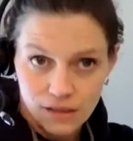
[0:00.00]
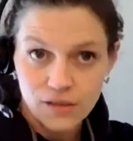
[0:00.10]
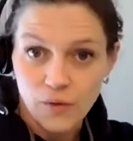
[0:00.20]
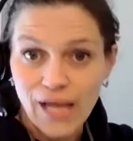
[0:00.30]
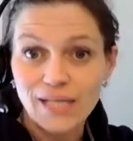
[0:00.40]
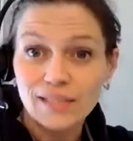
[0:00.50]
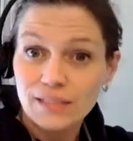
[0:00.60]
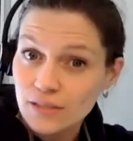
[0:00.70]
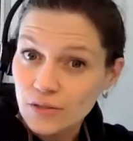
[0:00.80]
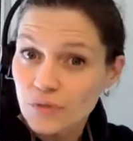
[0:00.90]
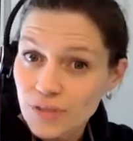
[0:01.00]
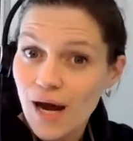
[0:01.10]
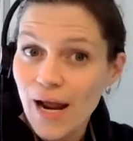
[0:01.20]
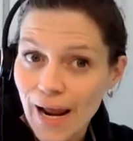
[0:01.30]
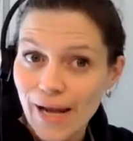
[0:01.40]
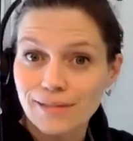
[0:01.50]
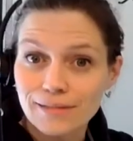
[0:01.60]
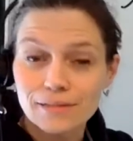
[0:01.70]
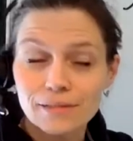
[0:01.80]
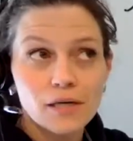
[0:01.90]
Okay, so not
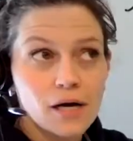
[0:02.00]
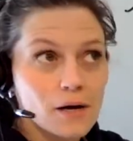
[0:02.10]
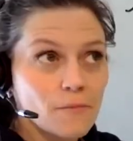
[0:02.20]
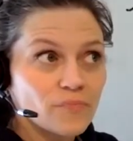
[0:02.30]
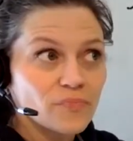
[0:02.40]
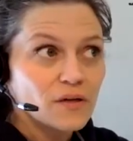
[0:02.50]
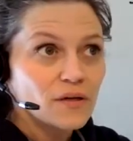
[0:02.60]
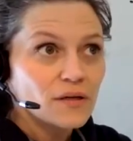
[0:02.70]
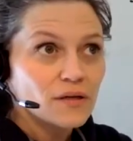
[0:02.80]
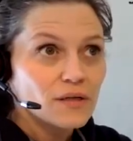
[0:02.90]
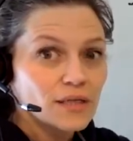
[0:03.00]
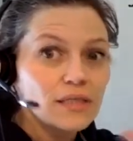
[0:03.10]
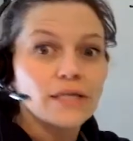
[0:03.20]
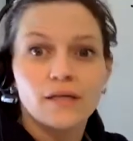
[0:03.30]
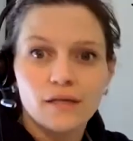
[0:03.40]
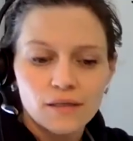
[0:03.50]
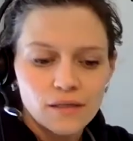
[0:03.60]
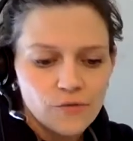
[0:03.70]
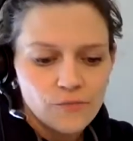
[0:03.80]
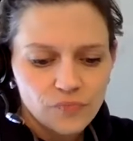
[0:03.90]
as clear.
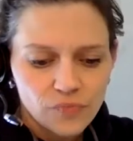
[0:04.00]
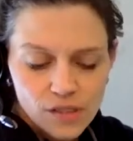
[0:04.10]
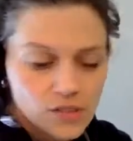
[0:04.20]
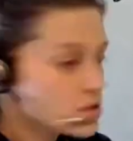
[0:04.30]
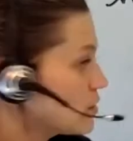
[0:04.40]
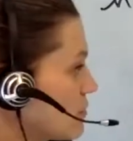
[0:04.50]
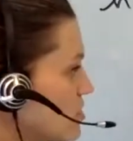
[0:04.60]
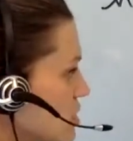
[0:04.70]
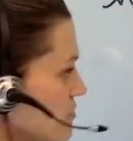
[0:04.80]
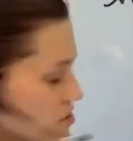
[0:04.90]
And so let me just give you